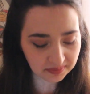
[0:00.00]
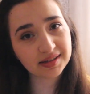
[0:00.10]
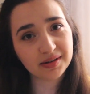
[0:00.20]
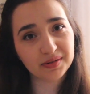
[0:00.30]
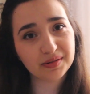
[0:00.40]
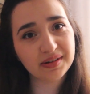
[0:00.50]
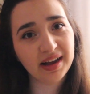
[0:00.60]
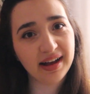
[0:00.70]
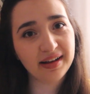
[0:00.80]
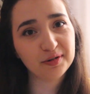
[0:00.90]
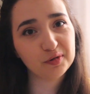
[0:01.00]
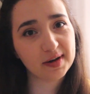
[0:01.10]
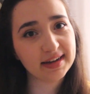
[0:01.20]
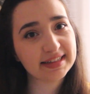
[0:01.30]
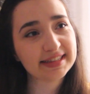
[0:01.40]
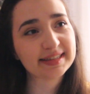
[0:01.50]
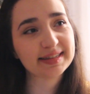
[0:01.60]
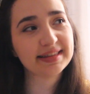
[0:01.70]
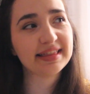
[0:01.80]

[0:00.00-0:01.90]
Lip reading: So how was